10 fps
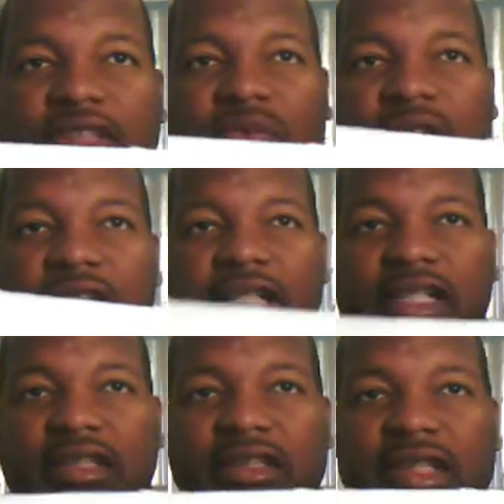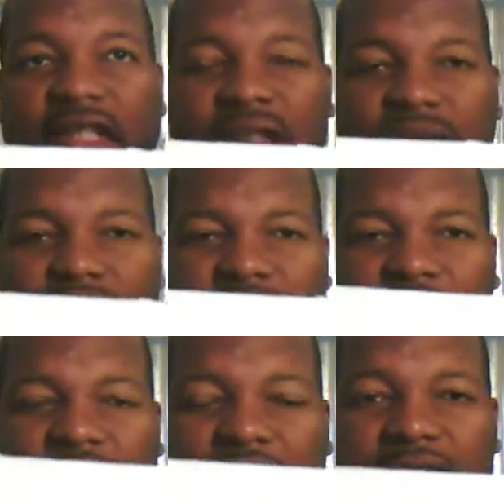this one is um,
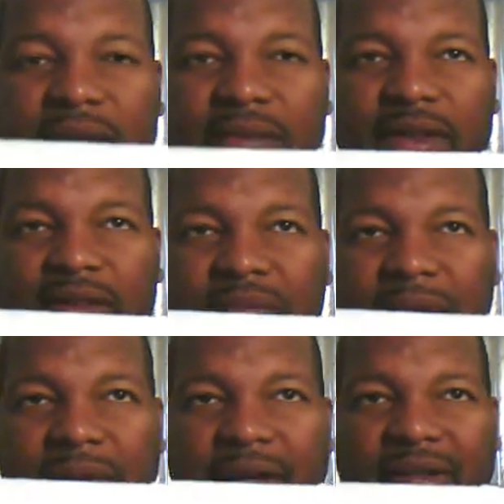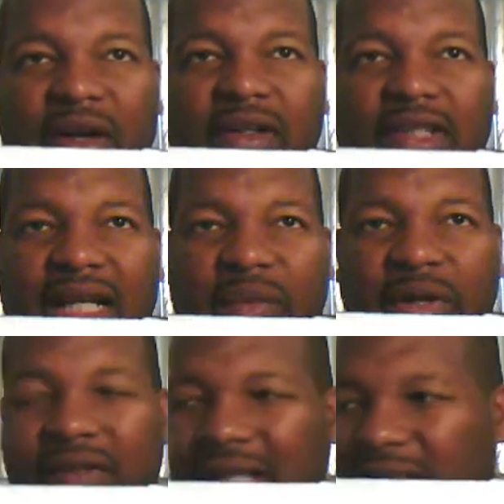another number people have a hard time
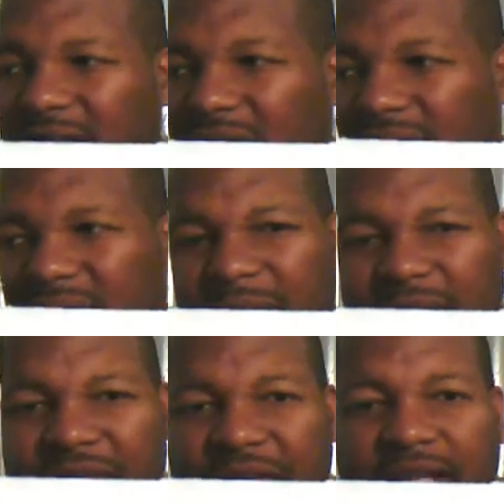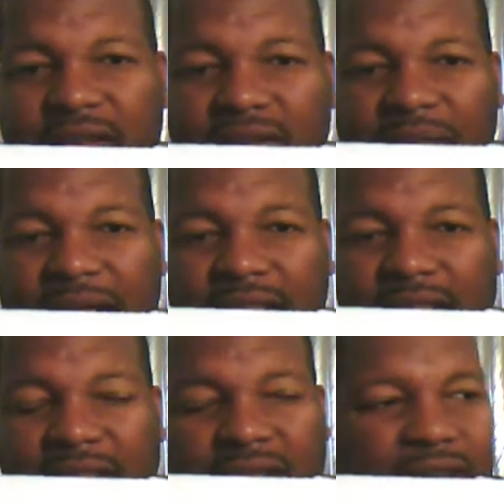with they make videos about
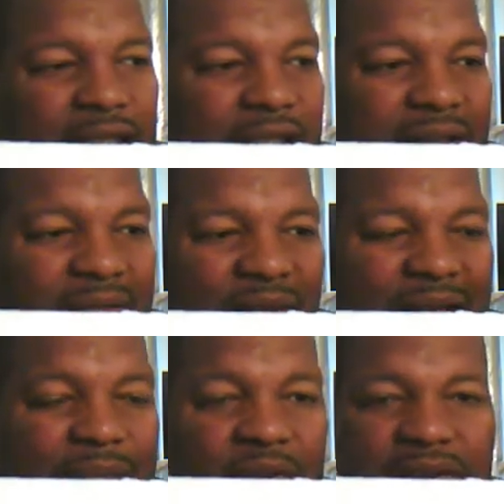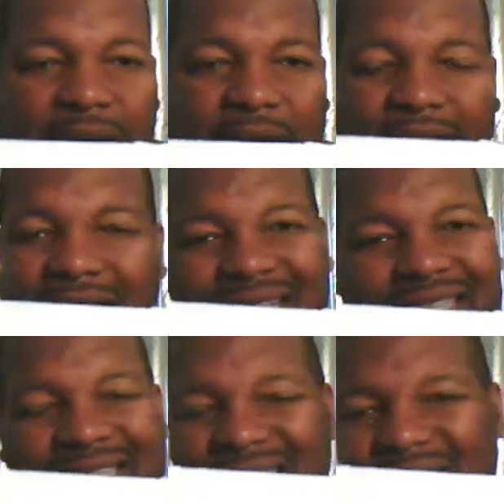it and they write books about it.
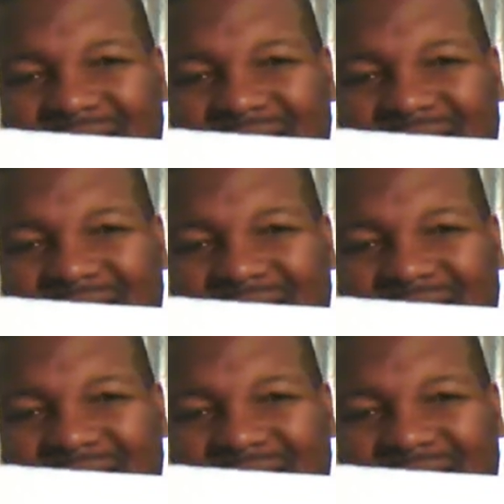It's